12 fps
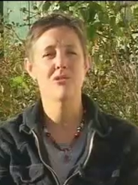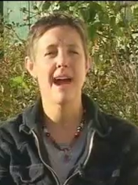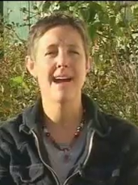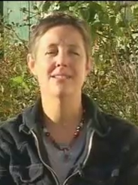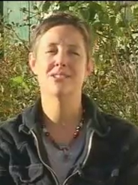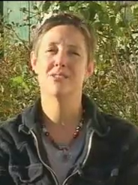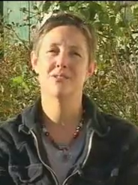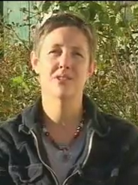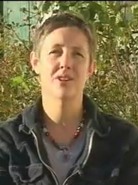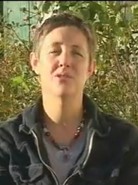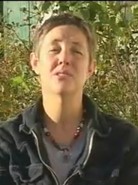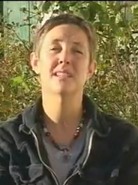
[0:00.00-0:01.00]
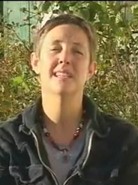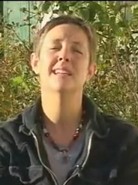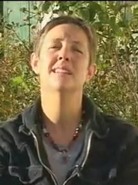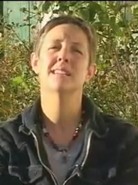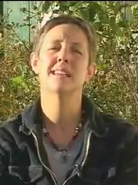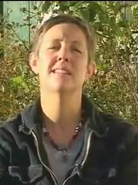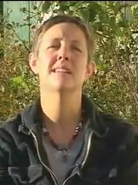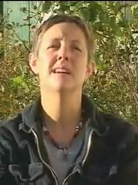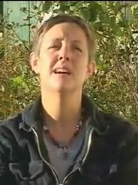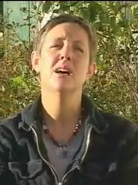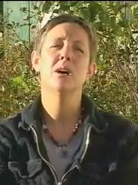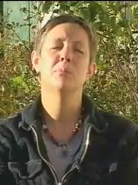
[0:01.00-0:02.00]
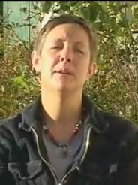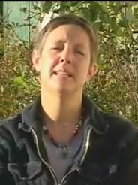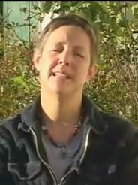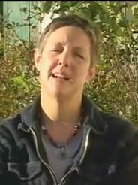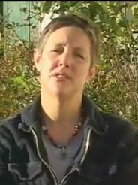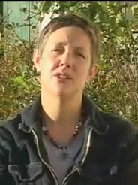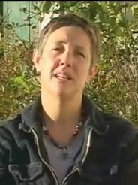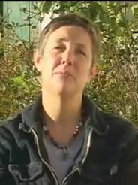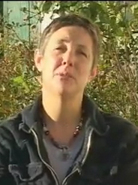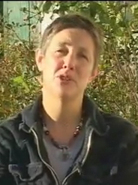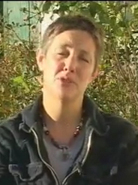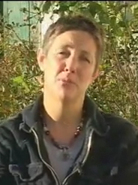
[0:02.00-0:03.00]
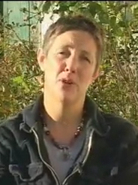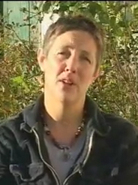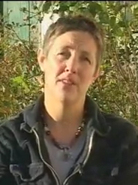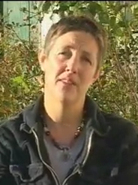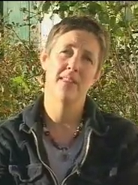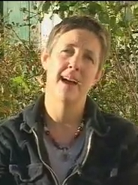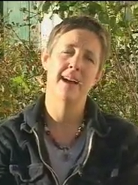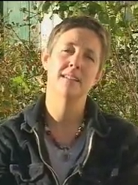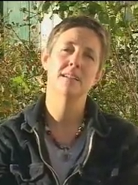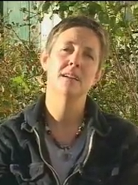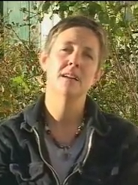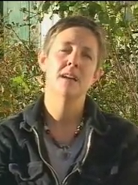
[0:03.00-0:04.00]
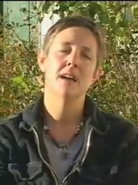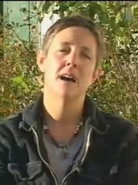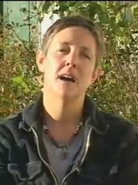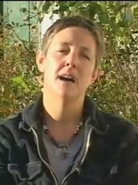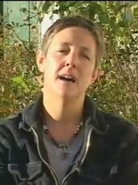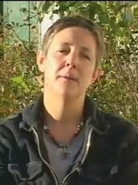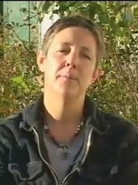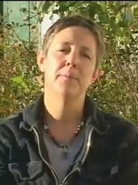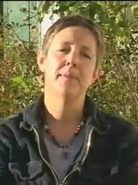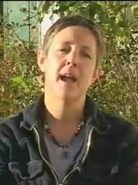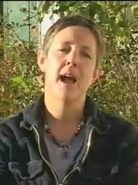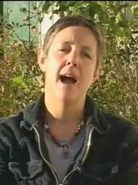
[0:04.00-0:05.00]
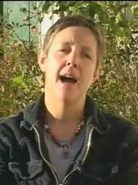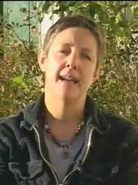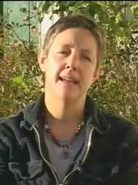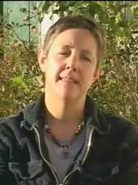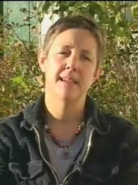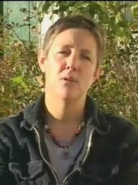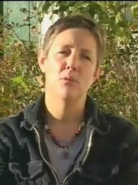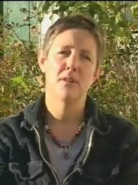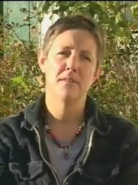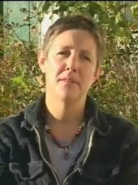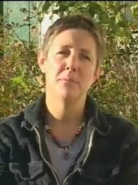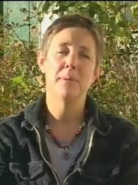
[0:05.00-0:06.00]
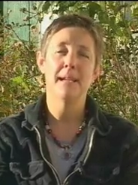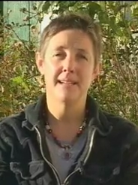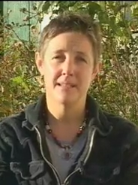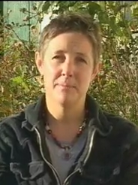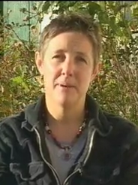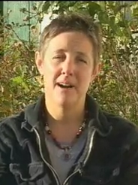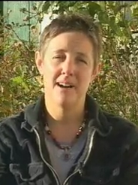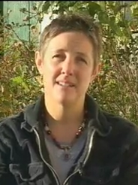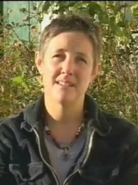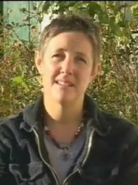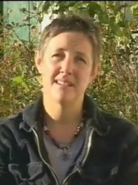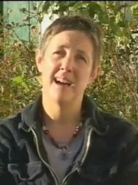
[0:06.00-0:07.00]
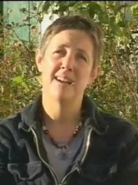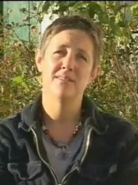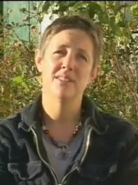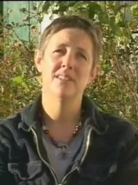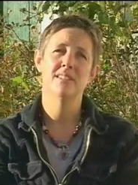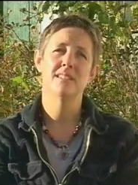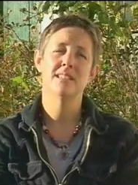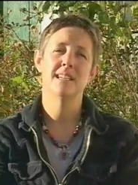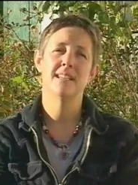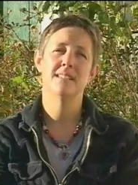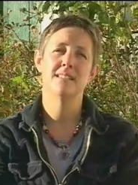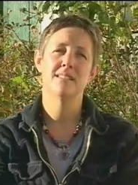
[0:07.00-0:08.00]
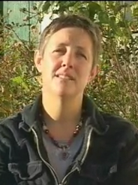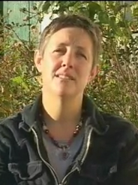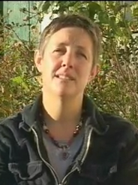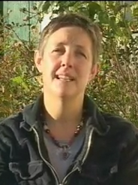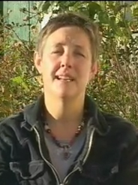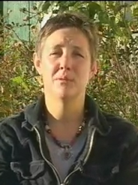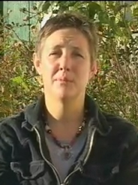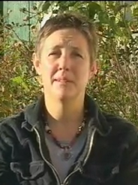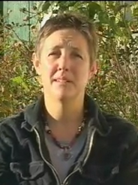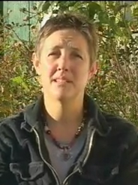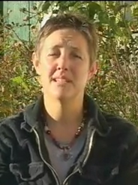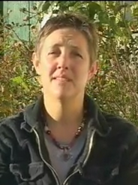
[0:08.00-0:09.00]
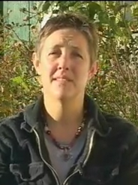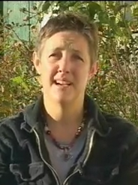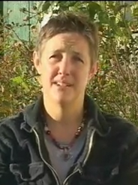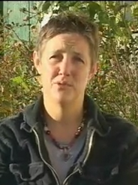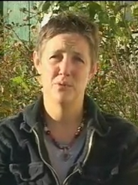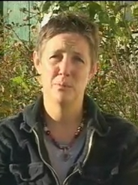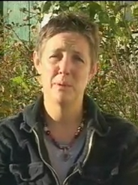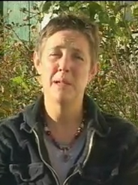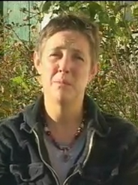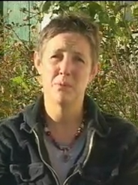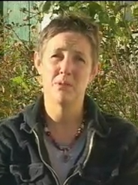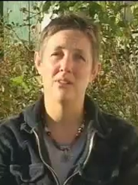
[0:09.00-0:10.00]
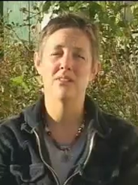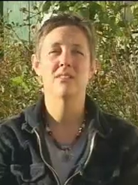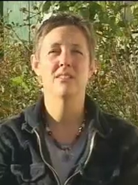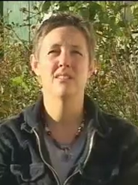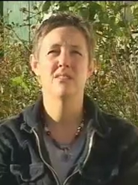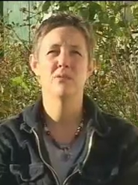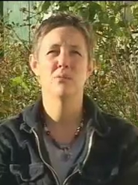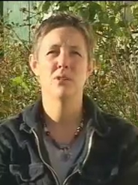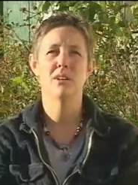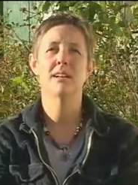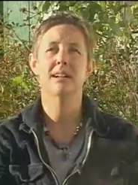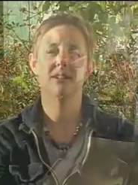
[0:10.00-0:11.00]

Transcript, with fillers: grass so the goats can eat it. But it's actually much more than that. And I think one of the biggest parts that I've learned is the sustainability of the actual people that work